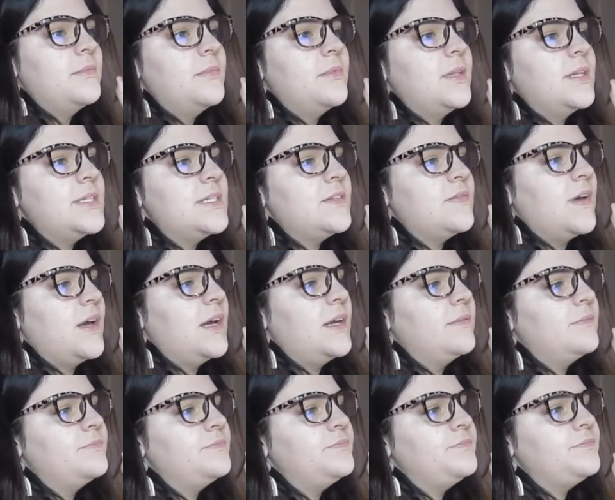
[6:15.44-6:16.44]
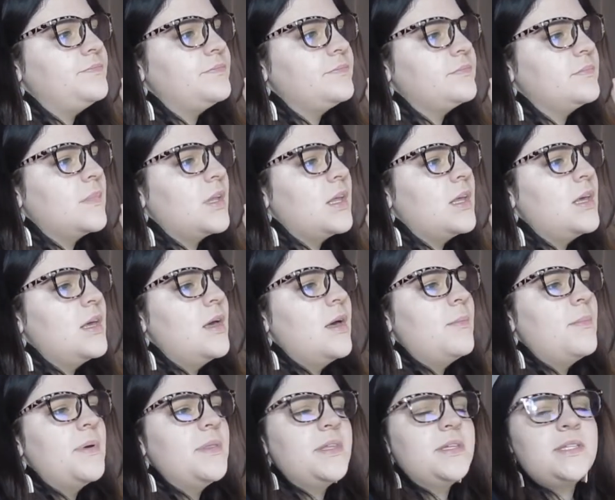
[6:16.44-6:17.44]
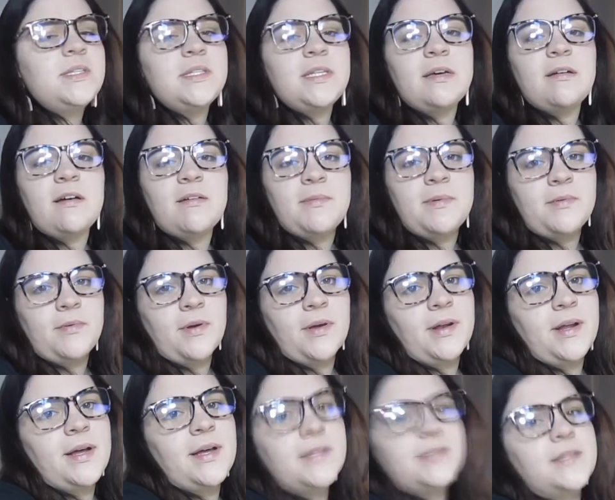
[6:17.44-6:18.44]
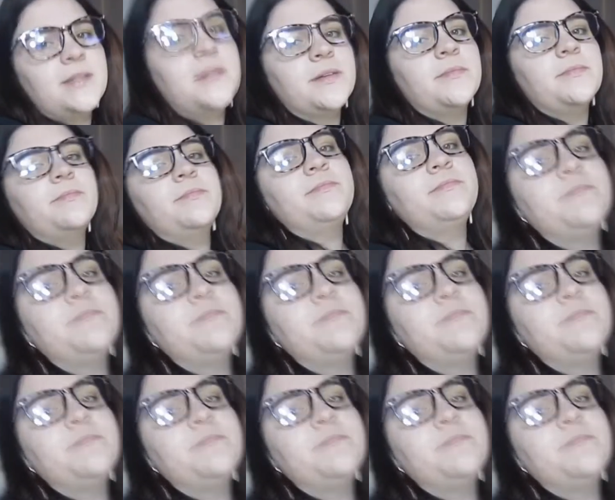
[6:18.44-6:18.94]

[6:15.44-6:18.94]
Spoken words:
that's fine. But this is how I've been organizing them.